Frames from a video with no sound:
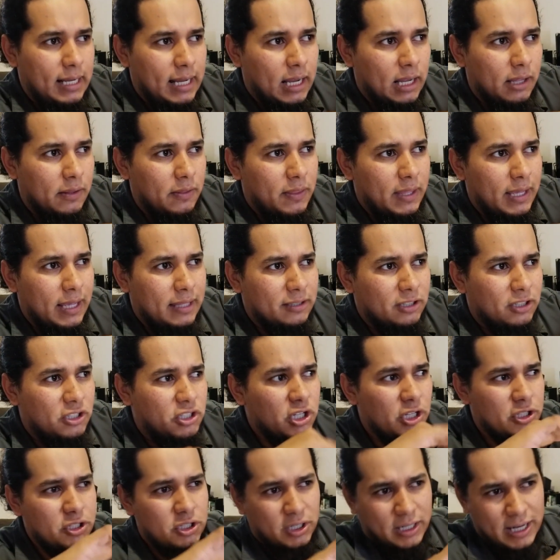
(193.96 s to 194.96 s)
and then the
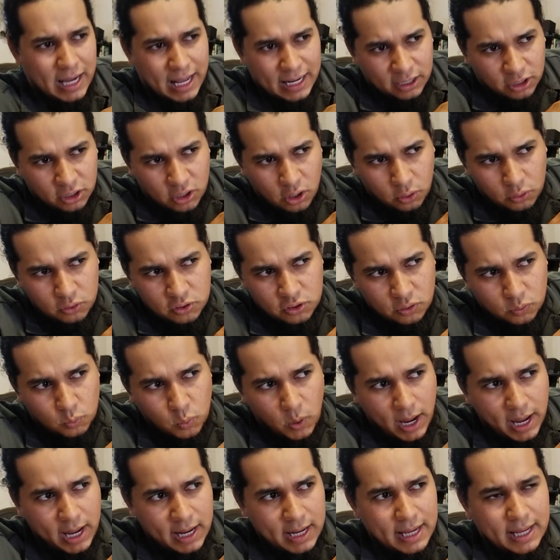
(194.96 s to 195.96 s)
ginger kind of goes
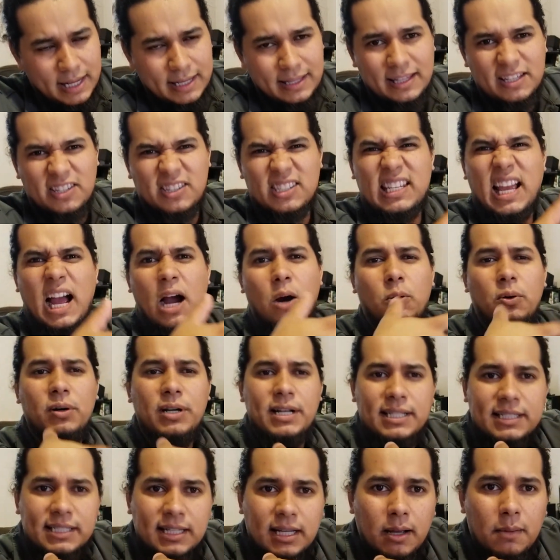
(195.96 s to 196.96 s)
away and the
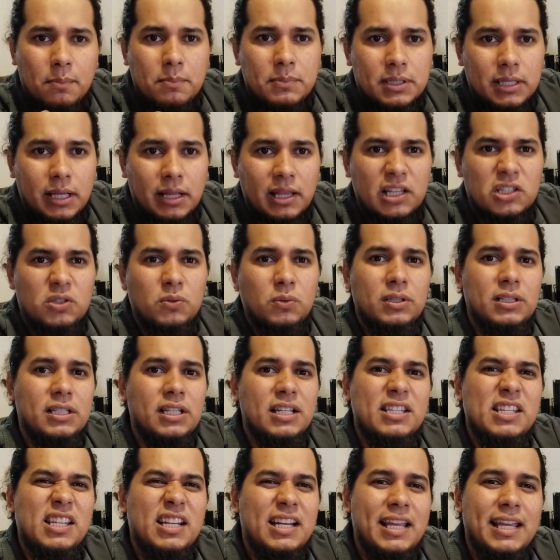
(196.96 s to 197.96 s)
sourness comes in. This one
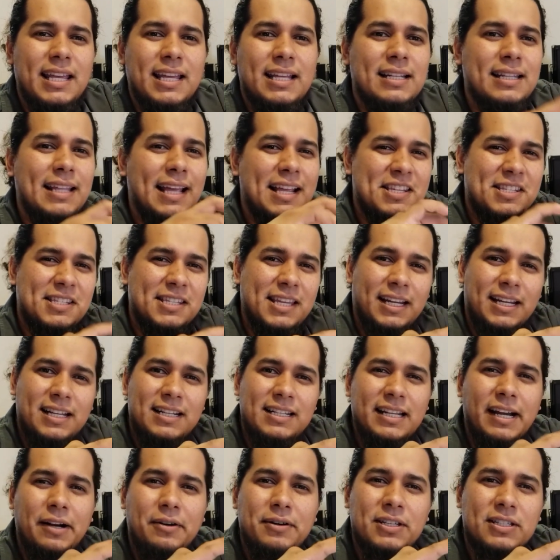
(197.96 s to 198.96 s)
doesn't hit that
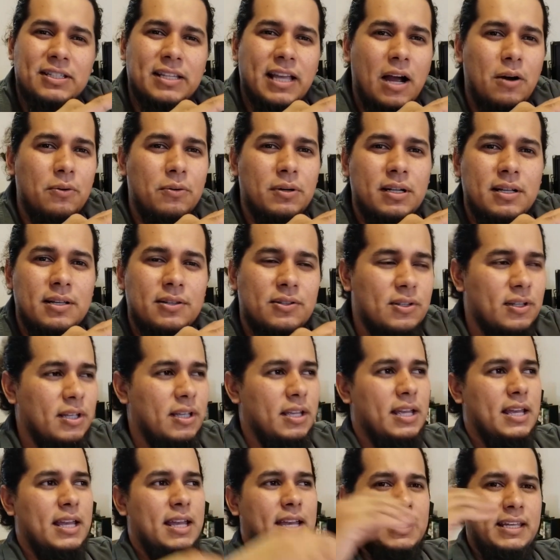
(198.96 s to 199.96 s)
secondary sourness.
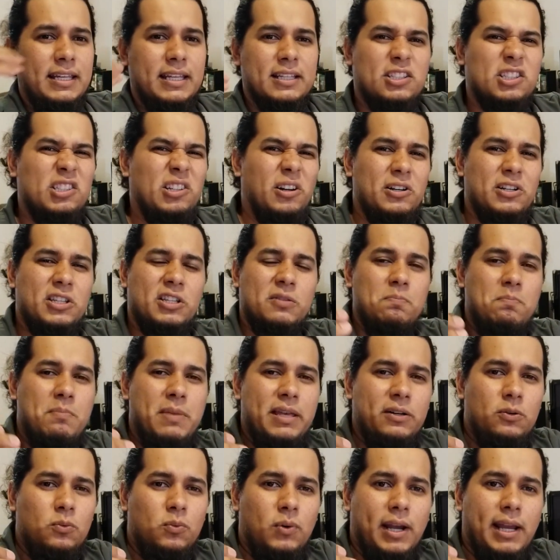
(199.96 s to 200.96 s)
It starts
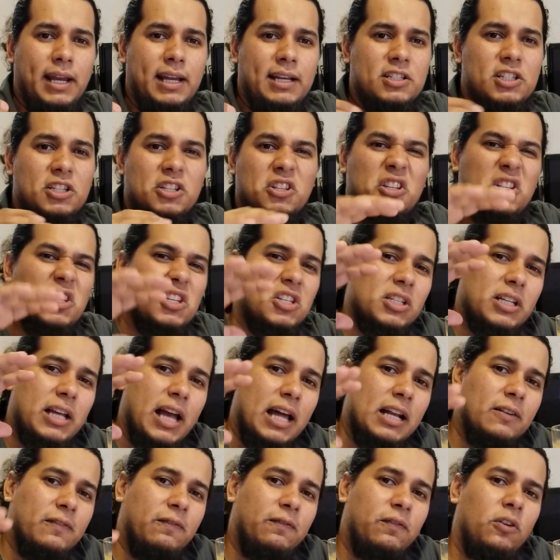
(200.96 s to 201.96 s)
mid range and it just
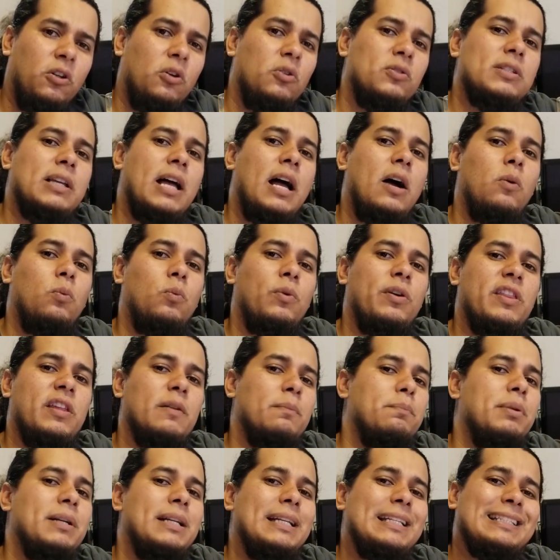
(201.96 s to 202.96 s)
kind of flows out with
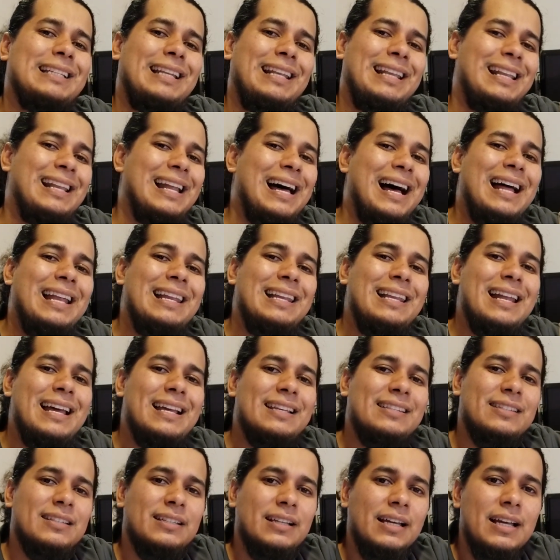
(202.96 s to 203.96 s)
it, but it's a lot
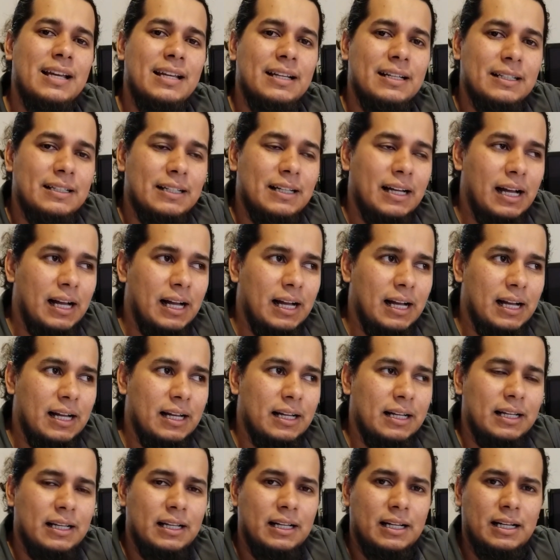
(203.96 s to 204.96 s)
less uh,
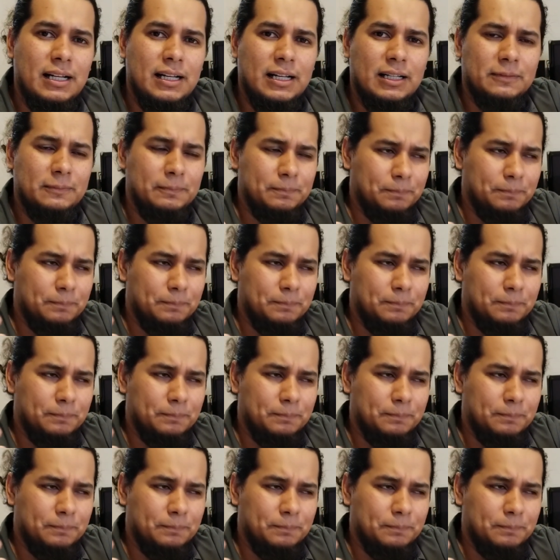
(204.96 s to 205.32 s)
uh,